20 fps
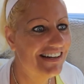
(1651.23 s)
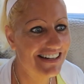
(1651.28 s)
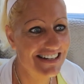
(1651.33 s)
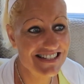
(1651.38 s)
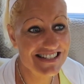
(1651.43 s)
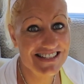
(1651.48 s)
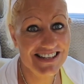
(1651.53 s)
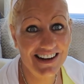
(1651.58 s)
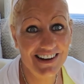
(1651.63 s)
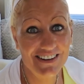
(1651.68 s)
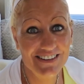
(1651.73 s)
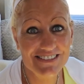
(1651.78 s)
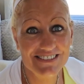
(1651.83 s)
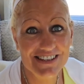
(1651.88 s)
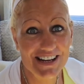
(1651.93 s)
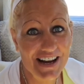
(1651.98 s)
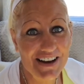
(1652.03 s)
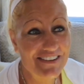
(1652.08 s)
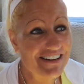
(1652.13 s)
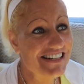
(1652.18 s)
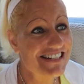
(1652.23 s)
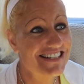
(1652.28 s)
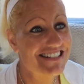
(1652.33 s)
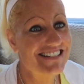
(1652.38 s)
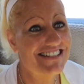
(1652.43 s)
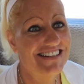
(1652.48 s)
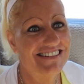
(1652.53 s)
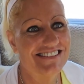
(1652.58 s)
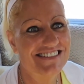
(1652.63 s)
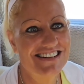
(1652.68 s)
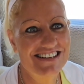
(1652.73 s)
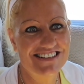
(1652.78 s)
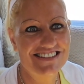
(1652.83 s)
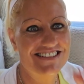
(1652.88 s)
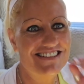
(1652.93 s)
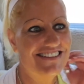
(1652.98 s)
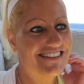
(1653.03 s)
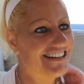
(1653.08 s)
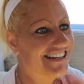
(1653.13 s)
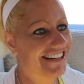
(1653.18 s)
I don't know, I just don't know.
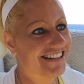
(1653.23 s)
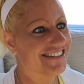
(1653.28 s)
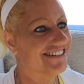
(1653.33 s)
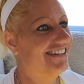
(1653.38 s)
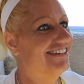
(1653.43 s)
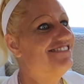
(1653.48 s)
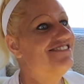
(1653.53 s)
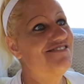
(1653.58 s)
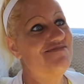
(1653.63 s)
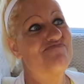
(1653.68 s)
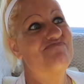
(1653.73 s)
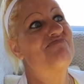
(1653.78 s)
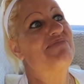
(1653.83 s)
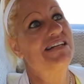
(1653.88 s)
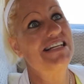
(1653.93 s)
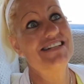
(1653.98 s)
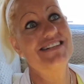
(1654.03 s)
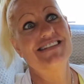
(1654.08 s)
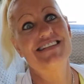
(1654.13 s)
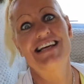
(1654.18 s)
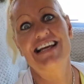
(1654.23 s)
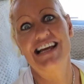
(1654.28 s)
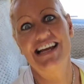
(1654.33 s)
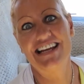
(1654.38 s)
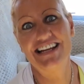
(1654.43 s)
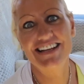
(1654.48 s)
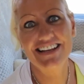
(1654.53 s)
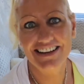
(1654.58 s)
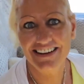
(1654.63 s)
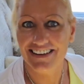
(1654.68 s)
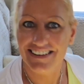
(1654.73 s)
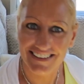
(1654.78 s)
600 BC.